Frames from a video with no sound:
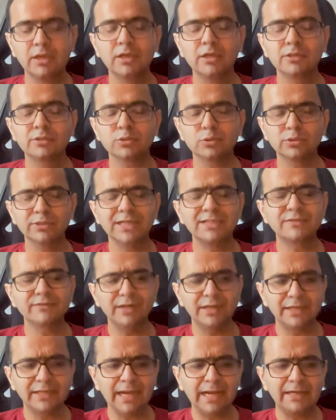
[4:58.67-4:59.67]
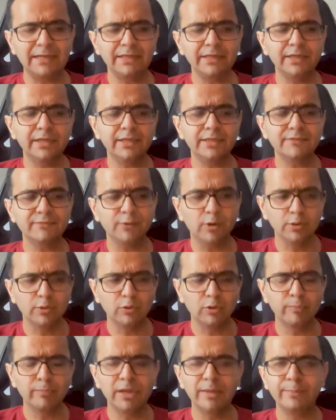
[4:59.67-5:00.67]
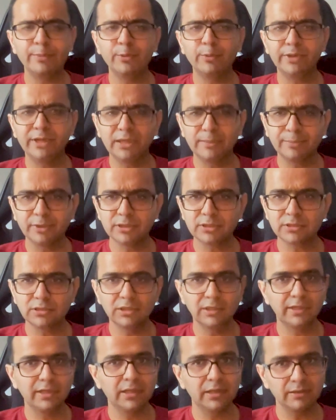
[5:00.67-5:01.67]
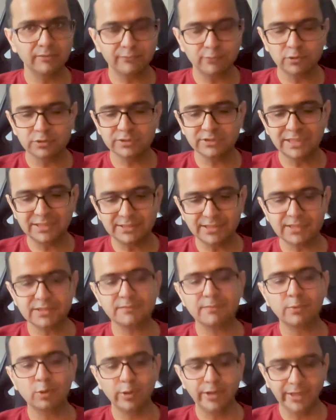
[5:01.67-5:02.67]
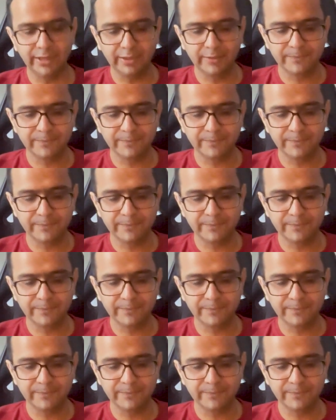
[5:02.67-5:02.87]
So that's one category, followed by beauty and personal care. Of course, that's exploding.